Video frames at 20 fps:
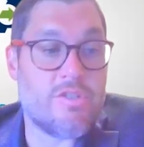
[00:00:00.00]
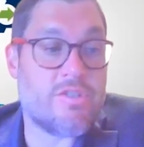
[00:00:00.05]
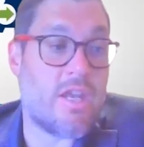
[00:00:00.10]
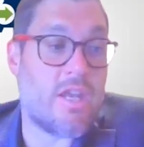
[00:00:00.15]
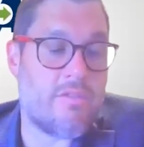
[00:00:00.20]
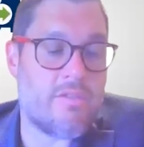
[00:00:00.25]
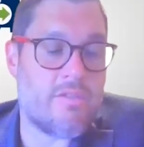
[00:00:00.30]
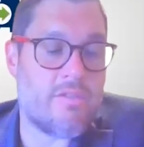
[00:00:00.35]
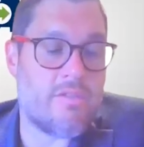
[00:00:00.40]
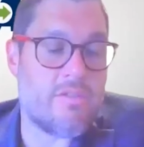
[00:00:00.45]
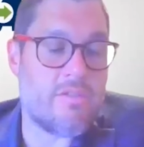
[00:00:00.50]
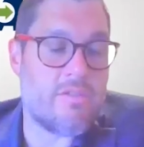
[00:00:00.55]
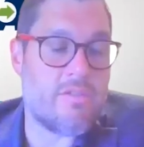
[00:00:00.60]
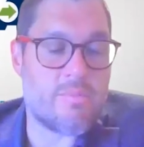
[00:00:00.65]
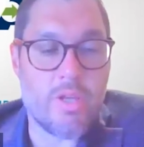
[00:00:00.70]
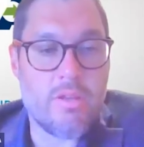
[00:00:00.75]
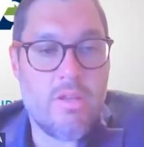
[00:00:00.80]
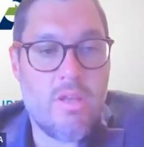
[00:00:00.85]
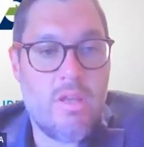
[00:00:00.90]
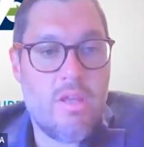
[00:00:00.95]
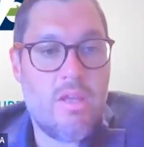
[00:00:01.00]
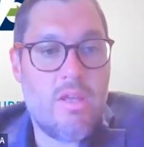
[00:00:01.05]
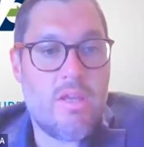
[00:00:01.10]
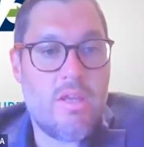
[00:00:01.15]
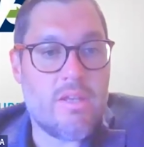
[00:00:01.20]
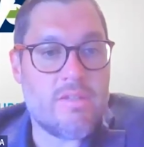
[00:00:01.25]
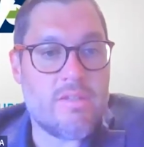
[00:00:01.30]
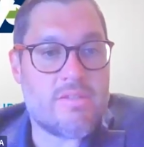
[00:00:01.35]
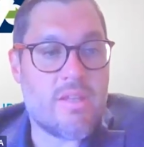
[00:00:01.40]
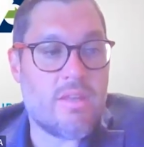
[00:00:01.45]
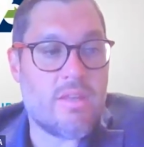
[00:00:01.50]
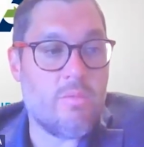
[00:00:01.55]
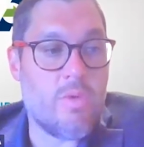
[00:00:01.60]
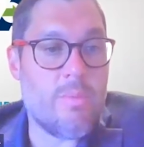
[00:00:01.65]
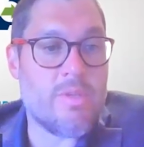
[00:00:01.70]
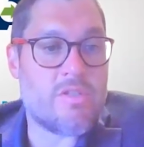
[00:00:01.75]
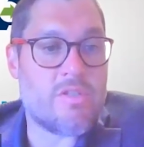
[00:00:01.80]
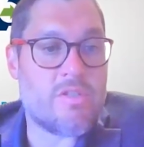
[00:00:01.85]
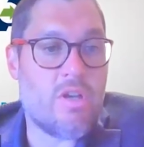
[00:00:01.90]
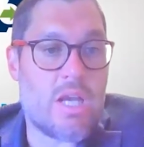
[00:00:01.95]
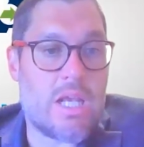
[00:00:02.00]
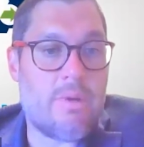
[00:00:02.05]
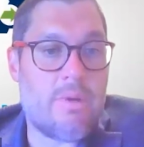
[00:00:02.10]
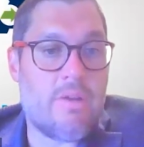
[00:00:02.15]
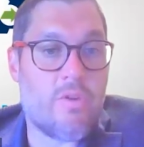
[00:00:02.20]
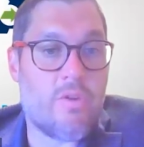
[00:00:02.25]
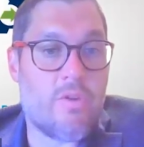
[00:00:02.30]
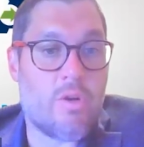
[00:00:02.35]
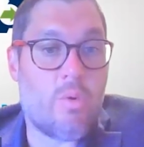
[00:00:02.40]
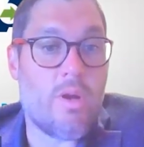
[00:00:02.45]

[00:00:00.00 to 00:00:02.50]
just got it this morning, and it's something we've been talking about for